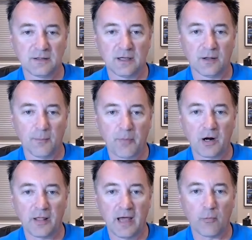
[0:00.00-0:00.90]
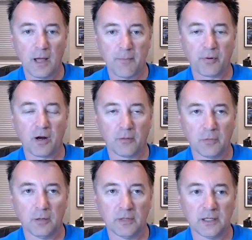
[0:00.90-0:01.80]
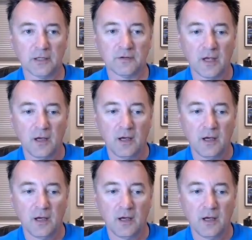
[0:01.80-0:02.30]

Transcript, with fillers: you know, part of that Wright brother moment is